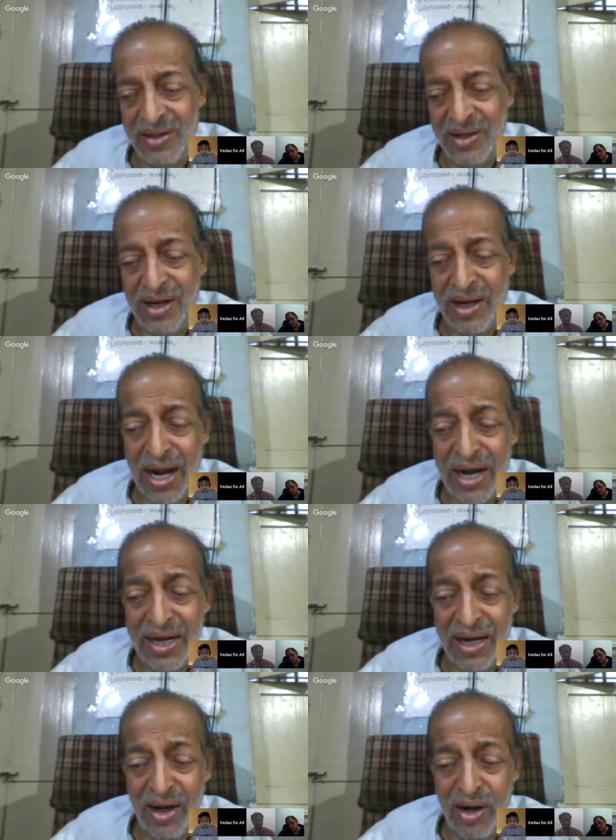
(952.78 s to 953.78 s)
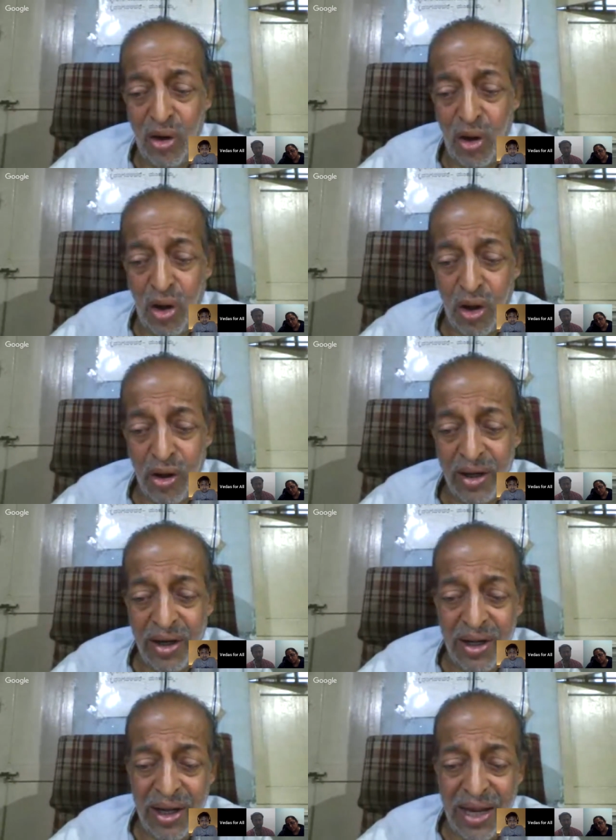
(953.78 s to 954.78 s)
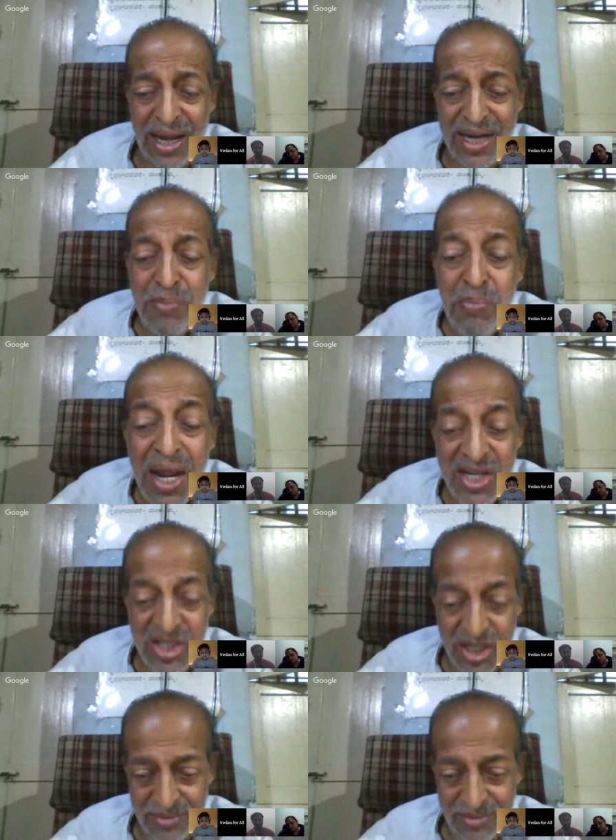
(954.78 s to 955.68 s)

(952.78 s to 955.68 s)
An idol or an image